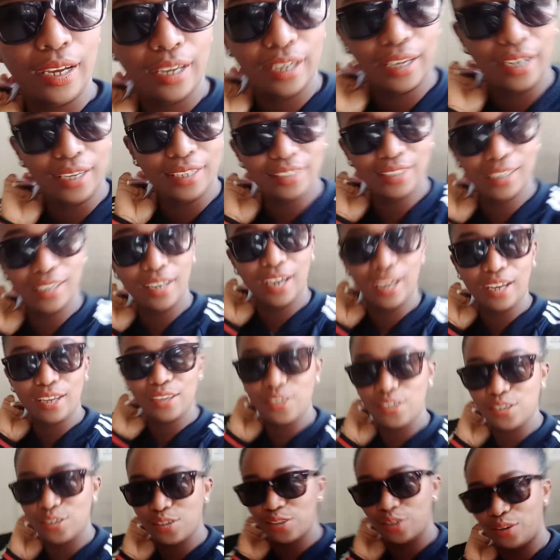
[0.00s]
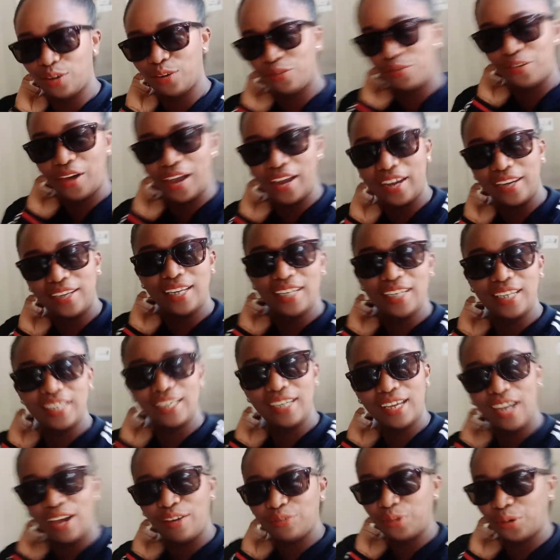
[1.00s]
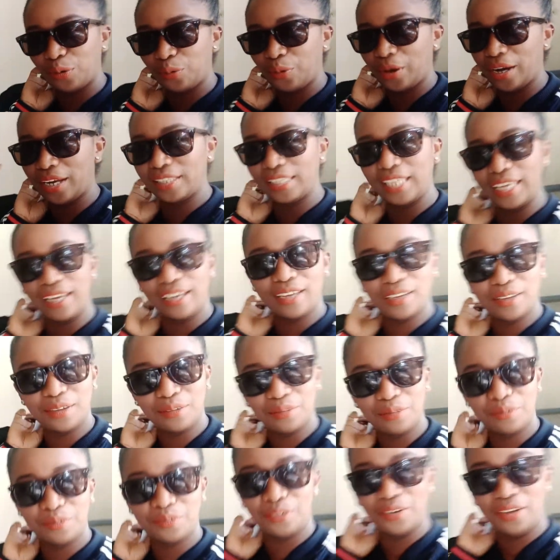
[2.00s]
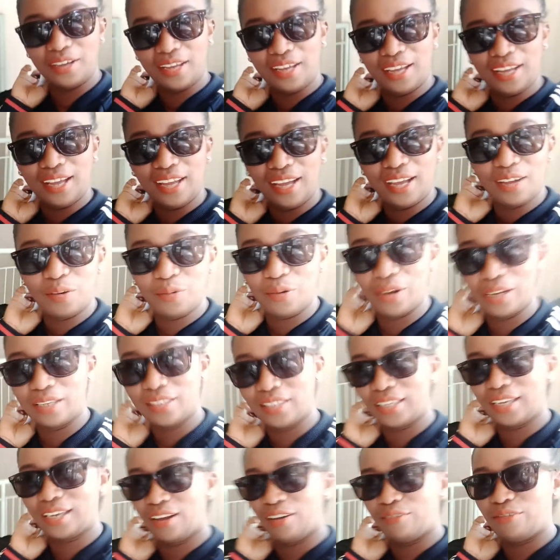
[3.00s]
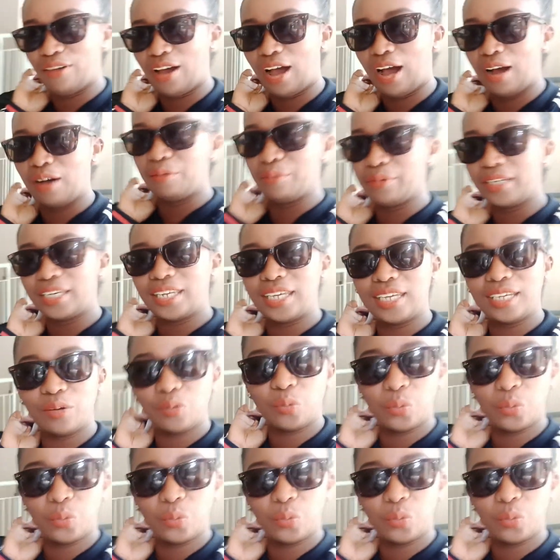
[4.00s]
Ayan guys, so finally, after waiting of how many